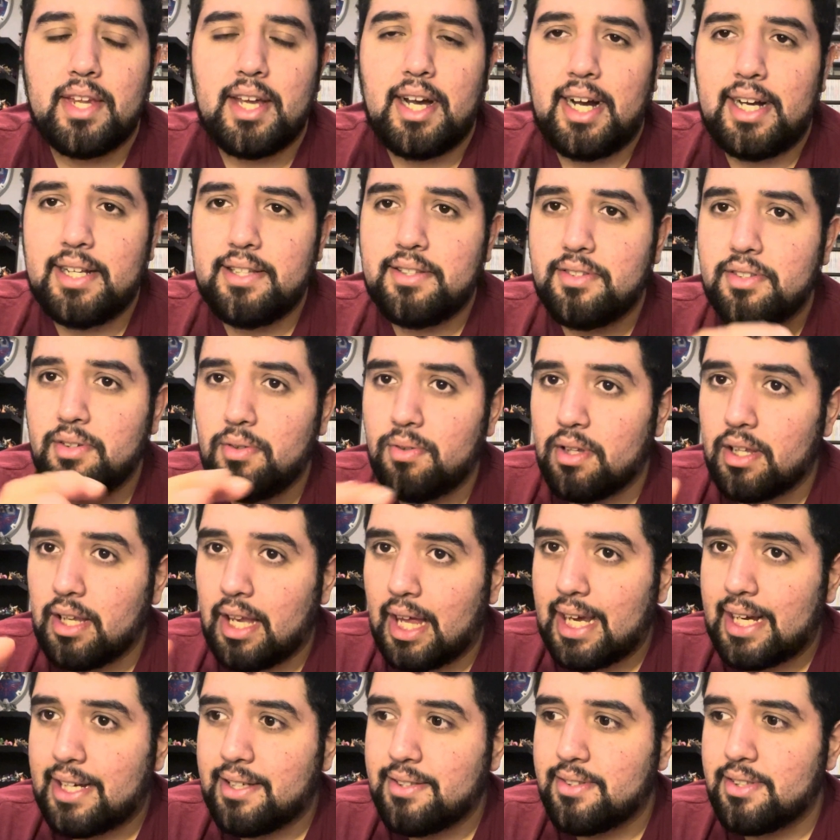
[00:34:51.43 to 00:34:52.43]
I'd still
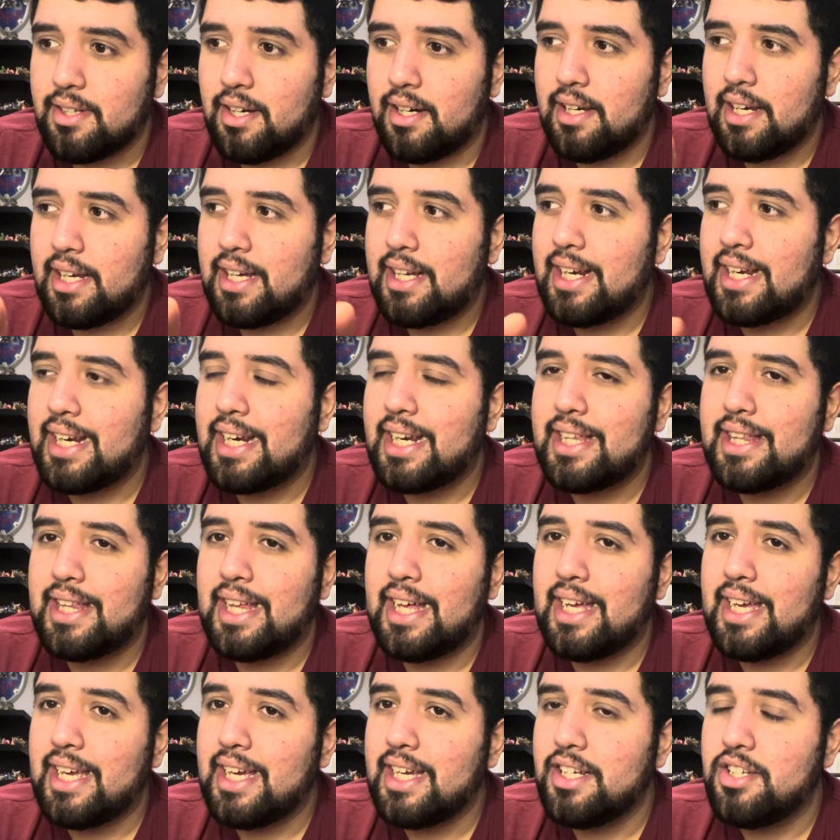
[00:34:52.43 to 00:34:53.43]
like Sonic, and I get
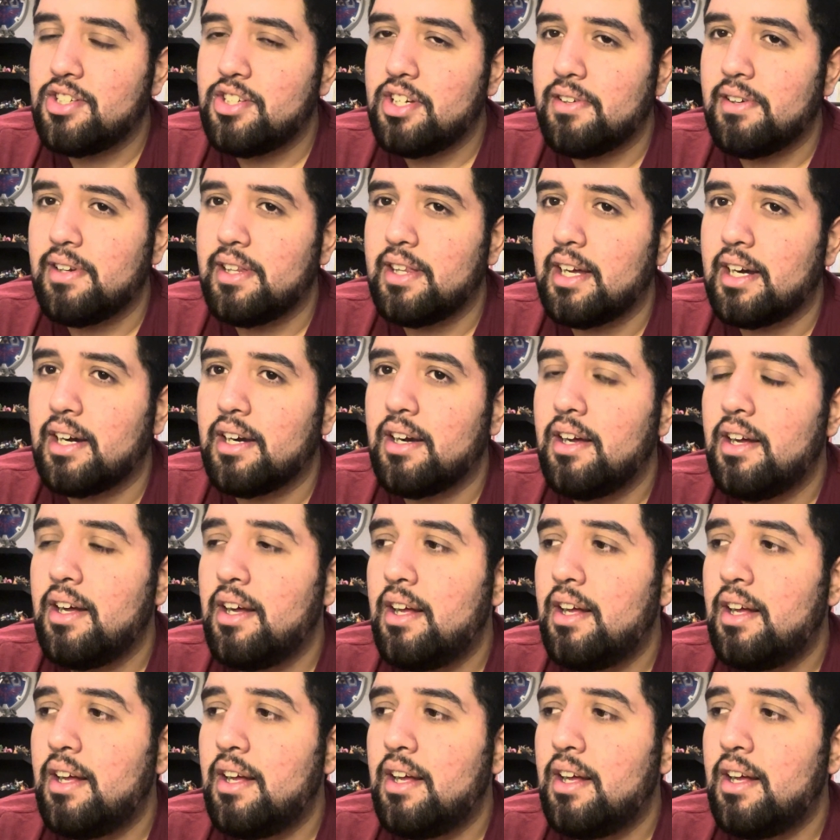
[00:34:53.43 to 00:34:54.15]
that itch here and there,